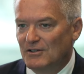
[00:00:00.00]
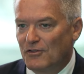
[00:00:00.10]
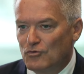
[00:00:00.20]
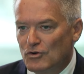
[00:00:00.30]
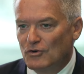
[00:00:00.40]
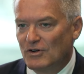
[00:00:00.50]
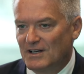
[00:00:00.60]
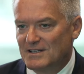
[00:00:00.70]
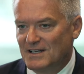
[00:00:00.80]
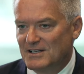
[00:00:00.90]
through an
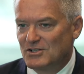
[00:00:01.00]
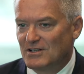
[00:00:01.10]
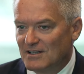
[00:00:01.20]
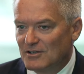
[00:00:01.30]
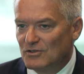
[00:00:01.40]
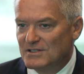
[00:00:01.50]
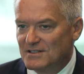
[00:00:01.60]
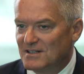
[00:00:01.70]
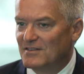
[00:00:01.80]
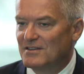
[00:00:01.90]
organization like the OECD,